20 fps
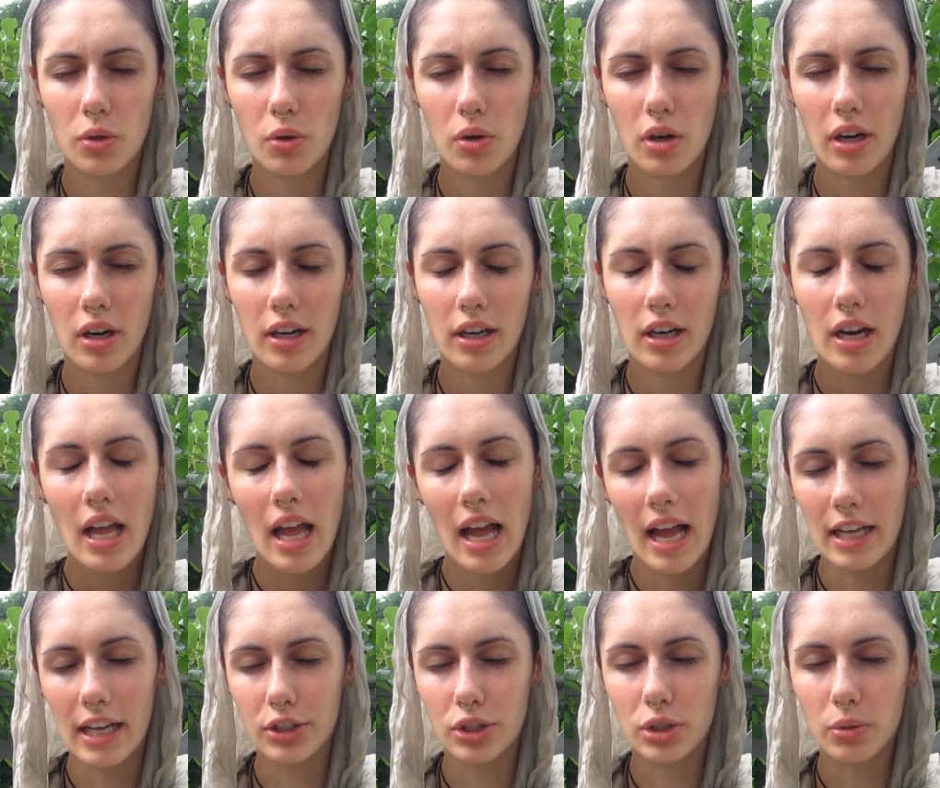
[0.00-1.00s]
your,
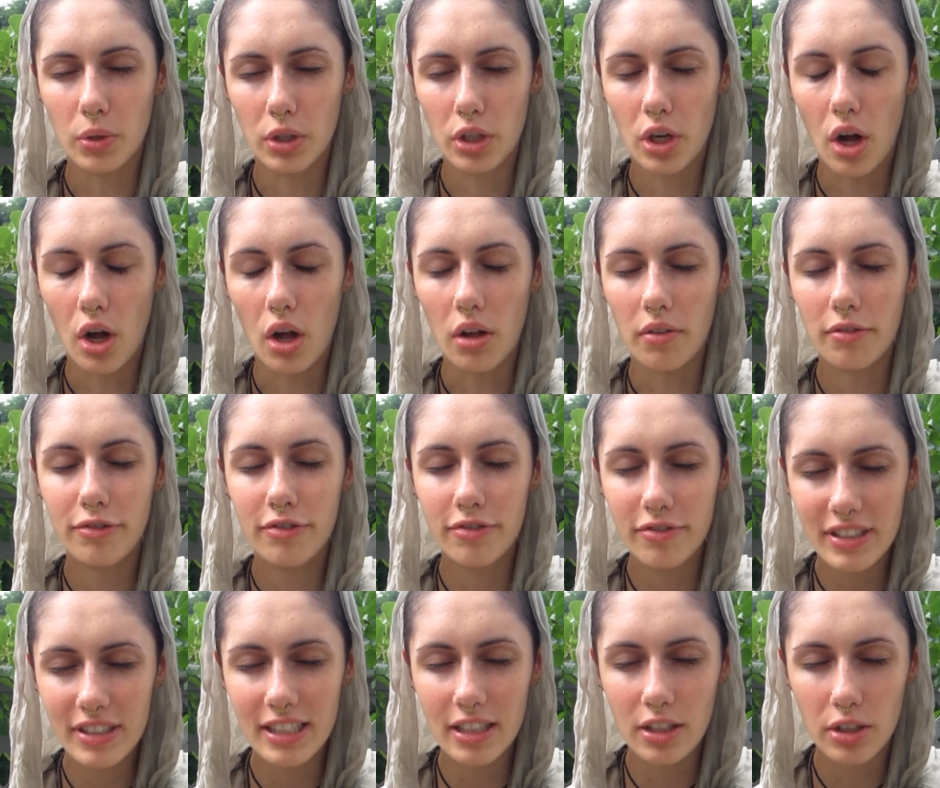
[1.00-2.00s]
as you would call,
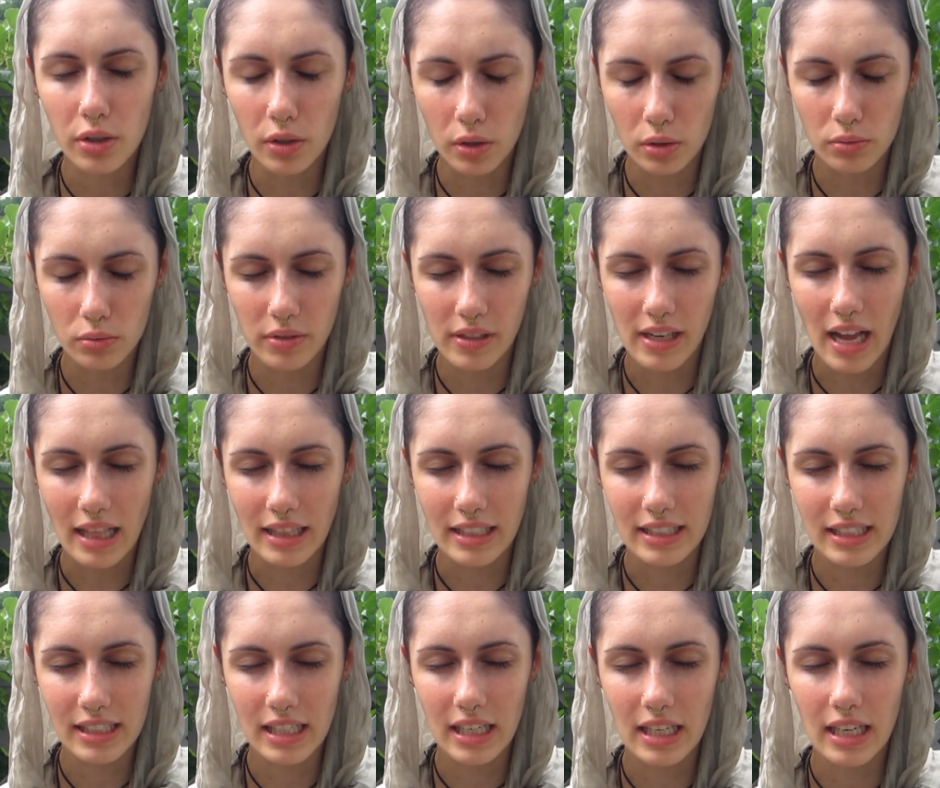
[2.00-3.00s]
physical
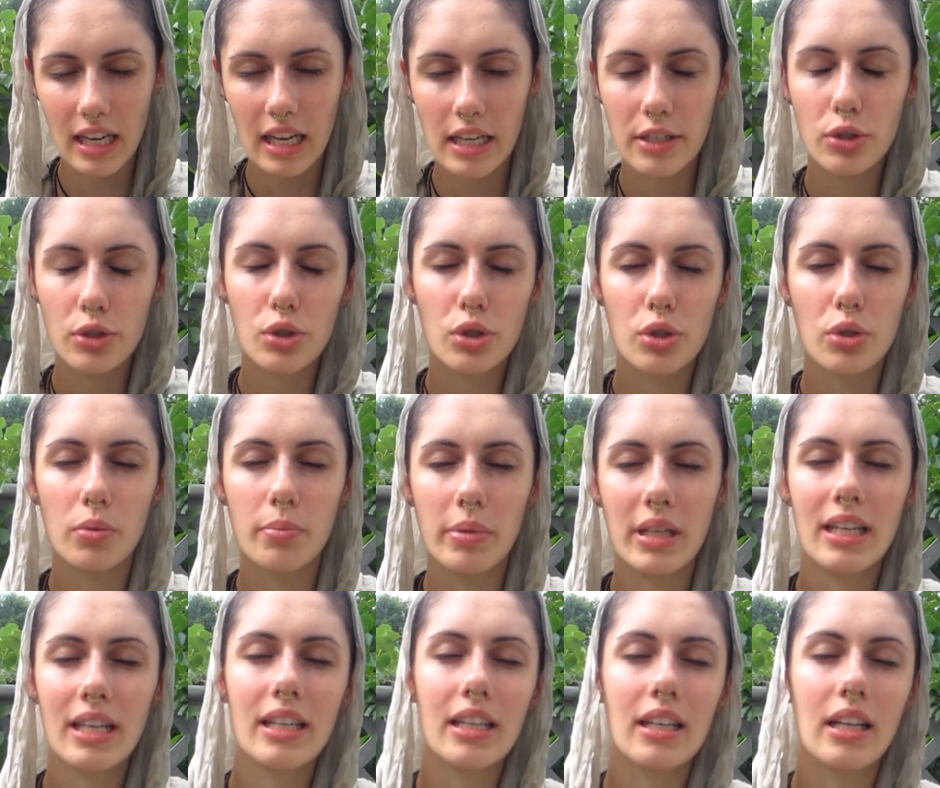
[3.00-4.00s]
reality into
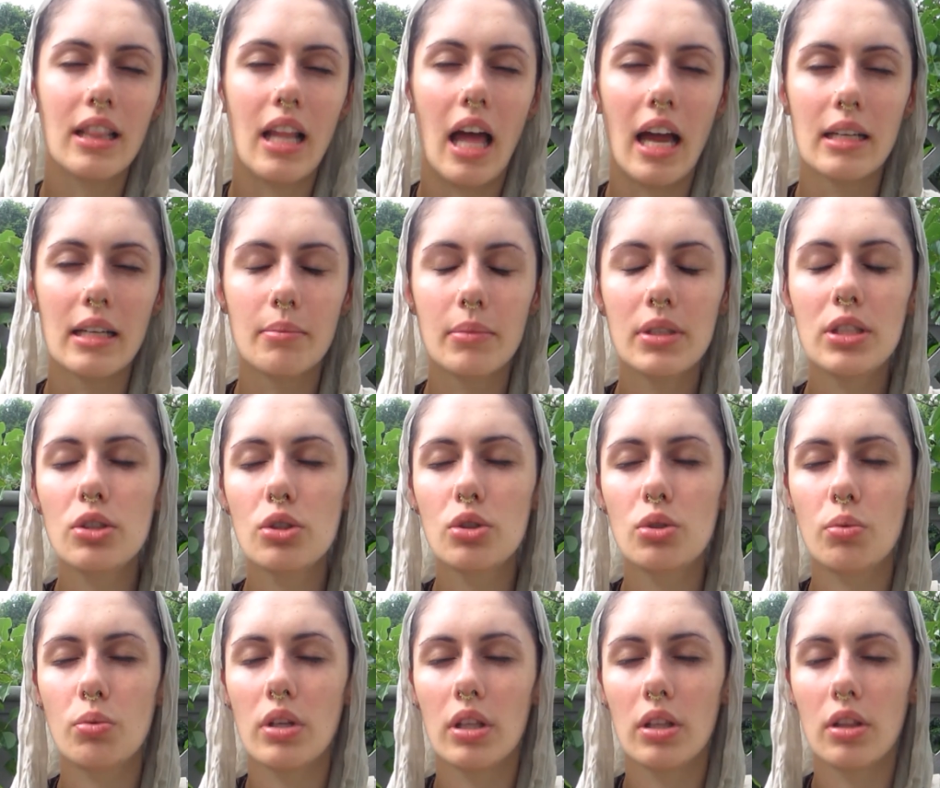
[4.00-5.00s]
being in alignment
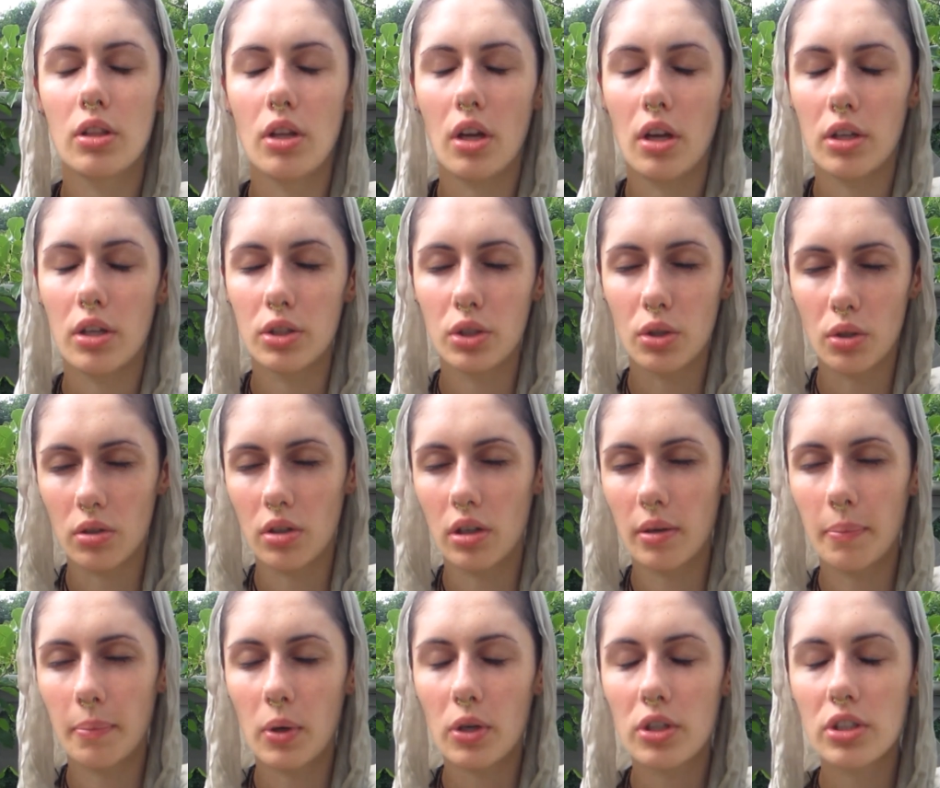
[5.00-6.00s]
with
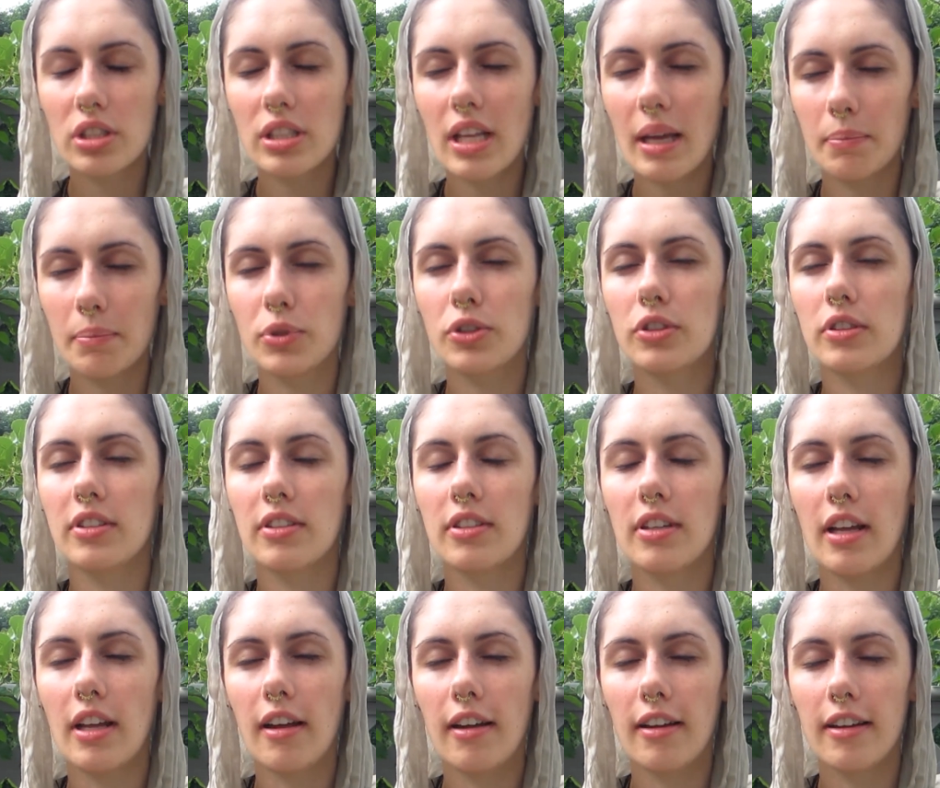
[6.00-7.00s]
your
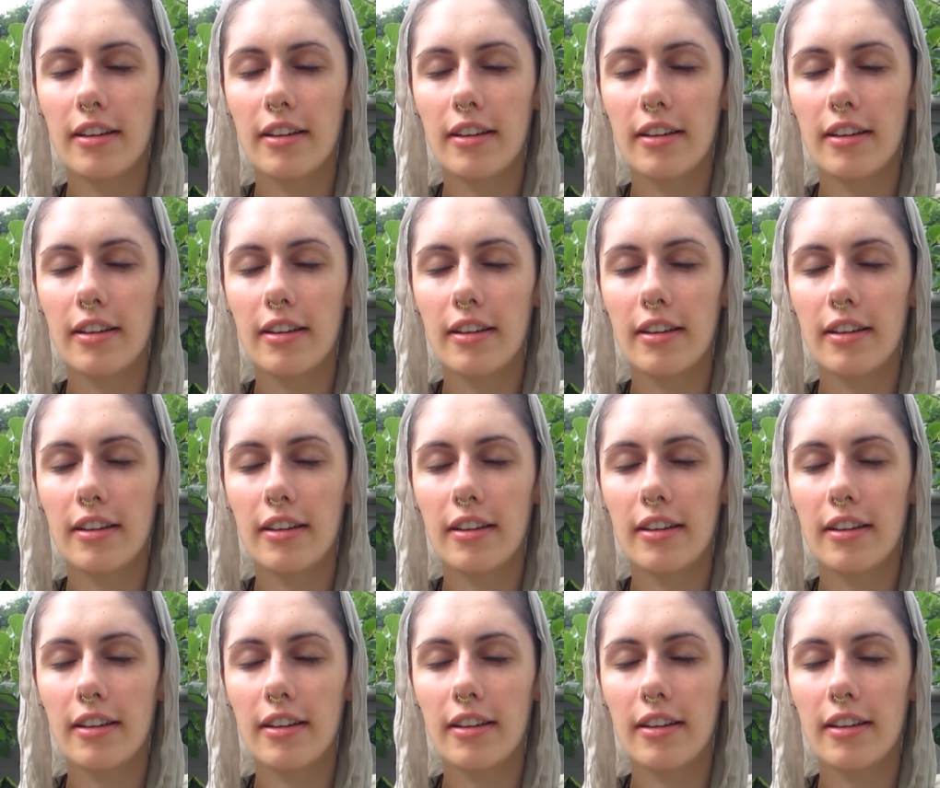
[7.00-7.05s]
perception.